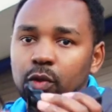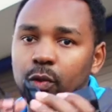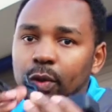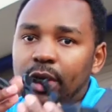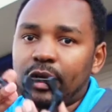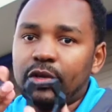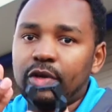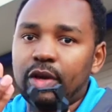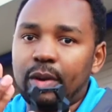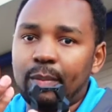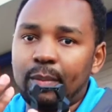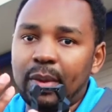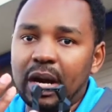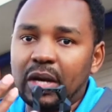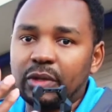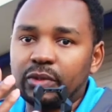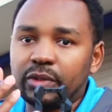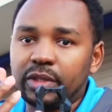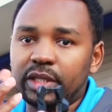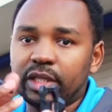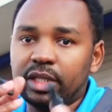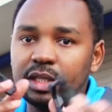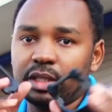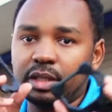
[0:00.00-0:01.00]
when you're
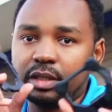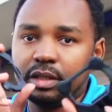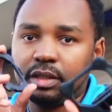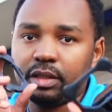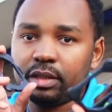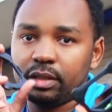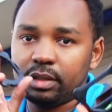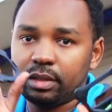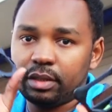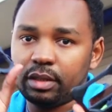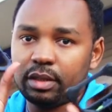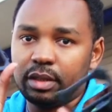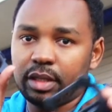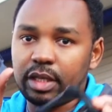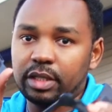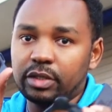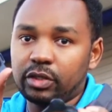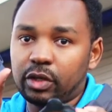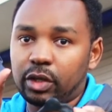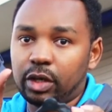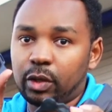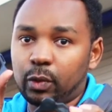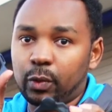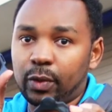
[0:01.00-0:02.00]
mounting this
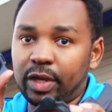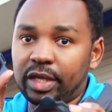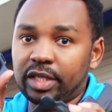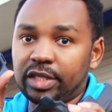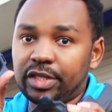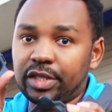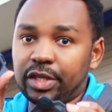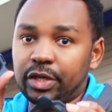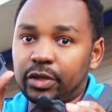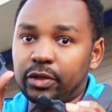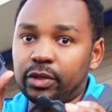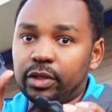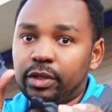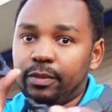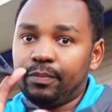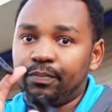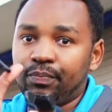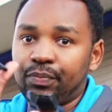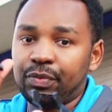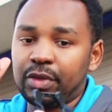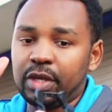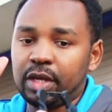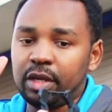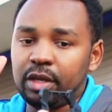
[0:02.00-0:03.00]
on a windshield,
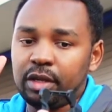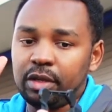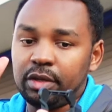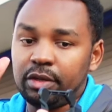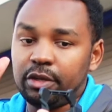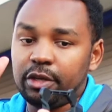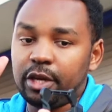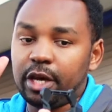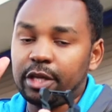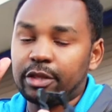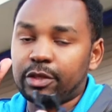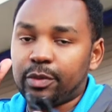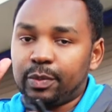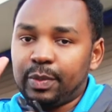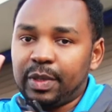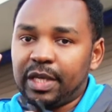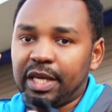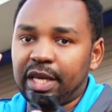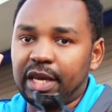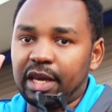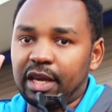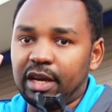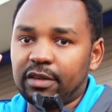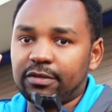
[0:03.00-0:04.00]
you have to be
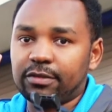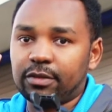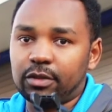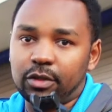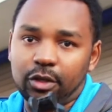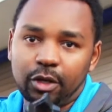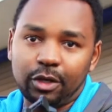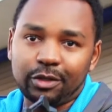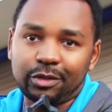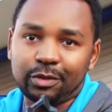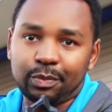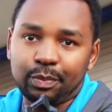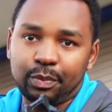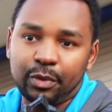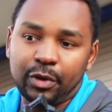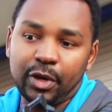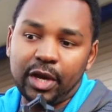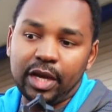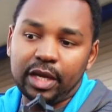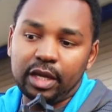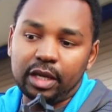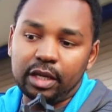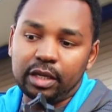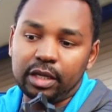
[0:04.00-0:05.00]
careful not to
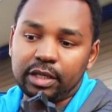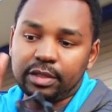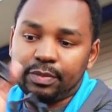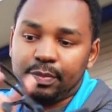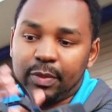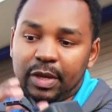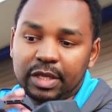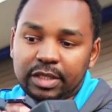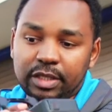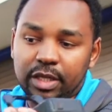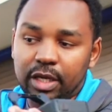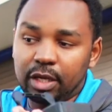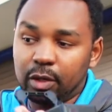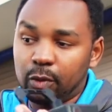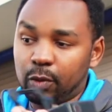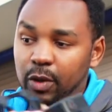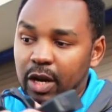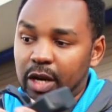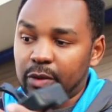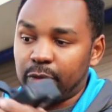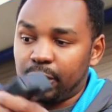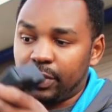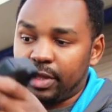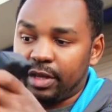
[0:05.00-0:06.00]
break it, especially
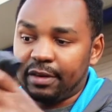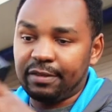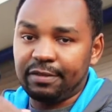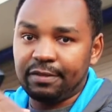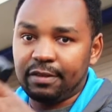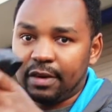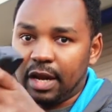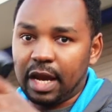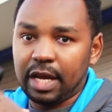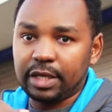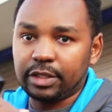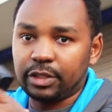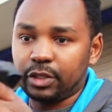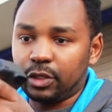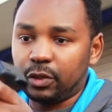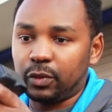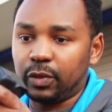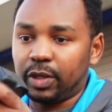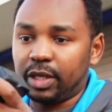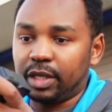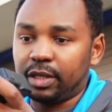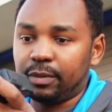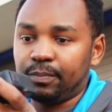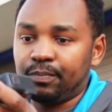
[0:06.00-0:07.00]
one with a fragile
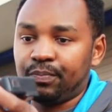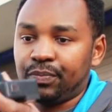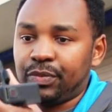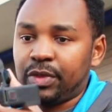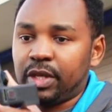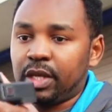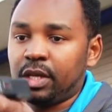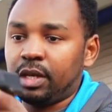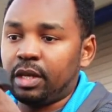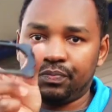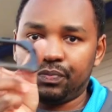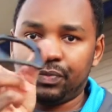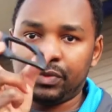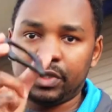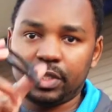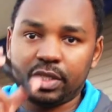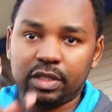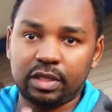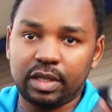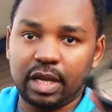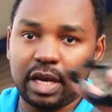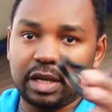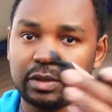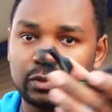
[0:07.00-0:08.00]
one.
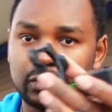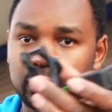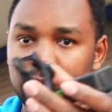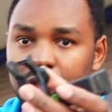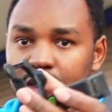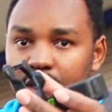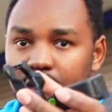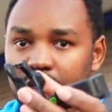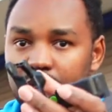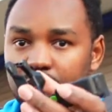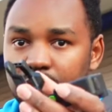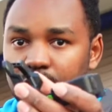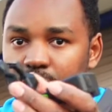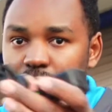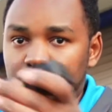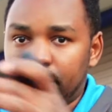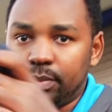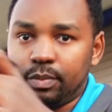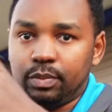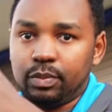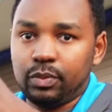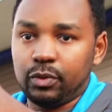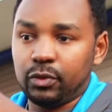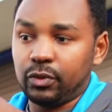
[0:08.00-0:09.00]
Start with this,
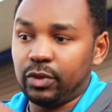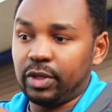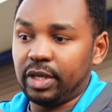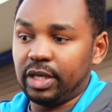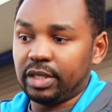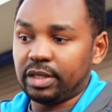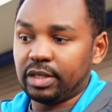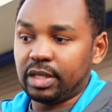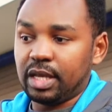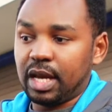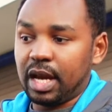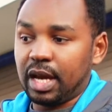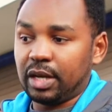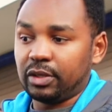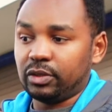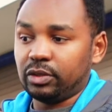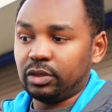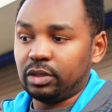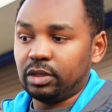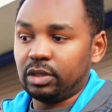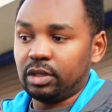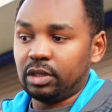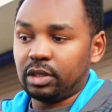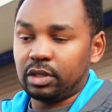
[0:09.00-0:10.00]
put this down
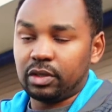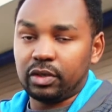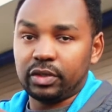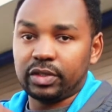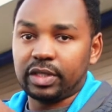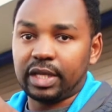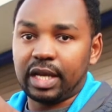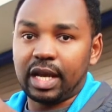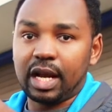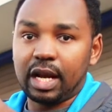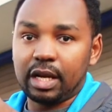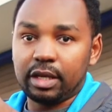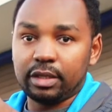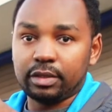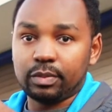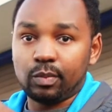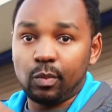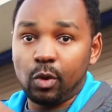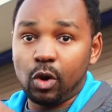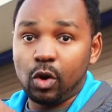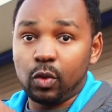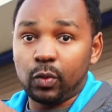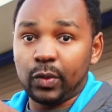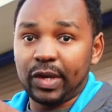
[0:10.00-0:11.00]
because it carries
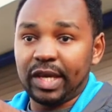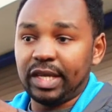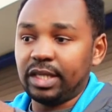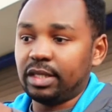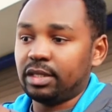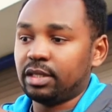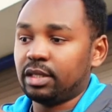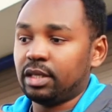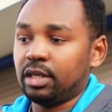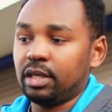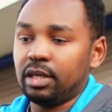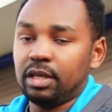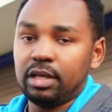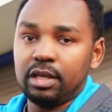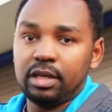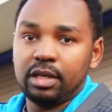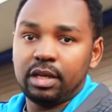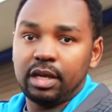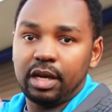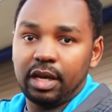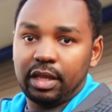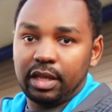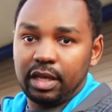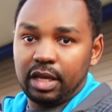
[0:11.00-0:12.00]
more weight,
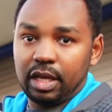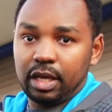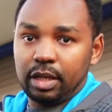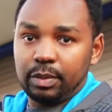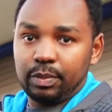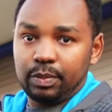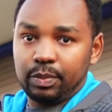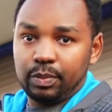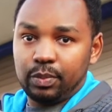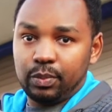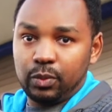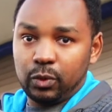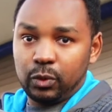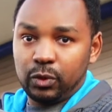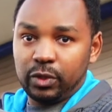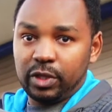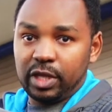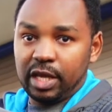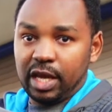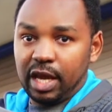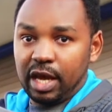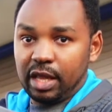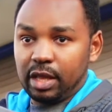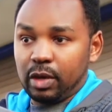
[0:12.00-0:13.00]
and then put
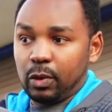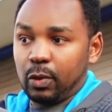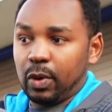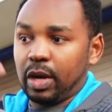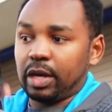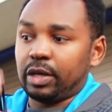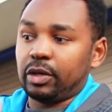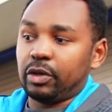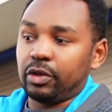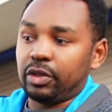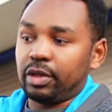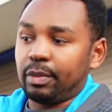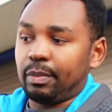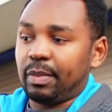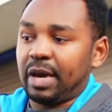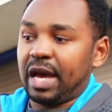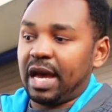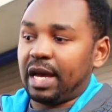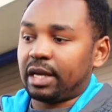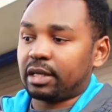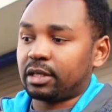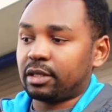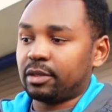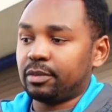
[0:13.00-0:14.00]
the other one on the
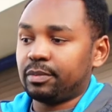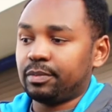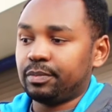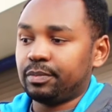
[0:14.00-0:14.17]
back,